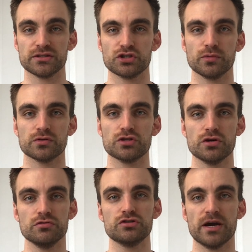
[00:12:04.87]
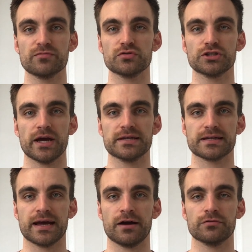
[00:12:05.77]
212 general shares
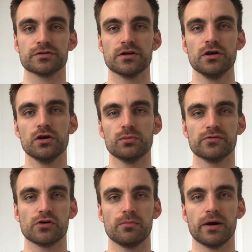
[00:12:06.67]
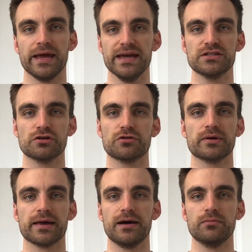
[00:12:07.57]
account, we've got my
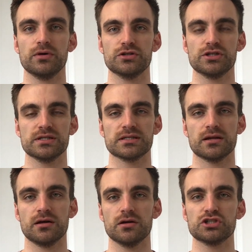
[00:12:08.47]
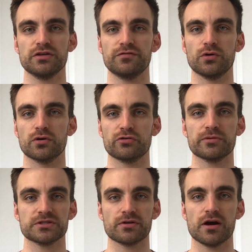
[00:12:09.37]
eToro account, which is largely for
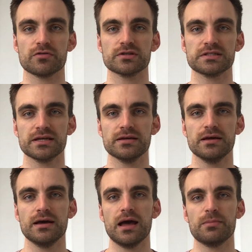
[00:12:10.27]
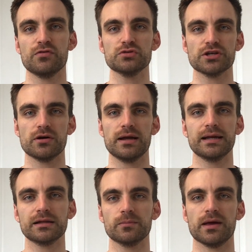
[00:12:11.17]
cryptocurrency, and we've also got a
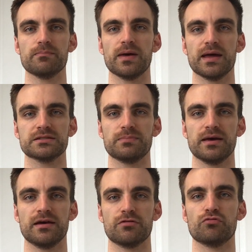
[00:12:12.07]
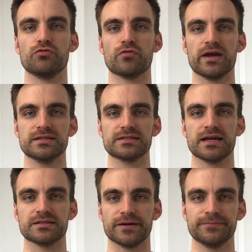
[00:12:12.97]
little bit in peer-to-peer through
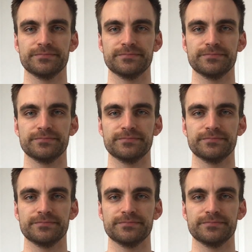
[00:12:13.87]
Ratesetter.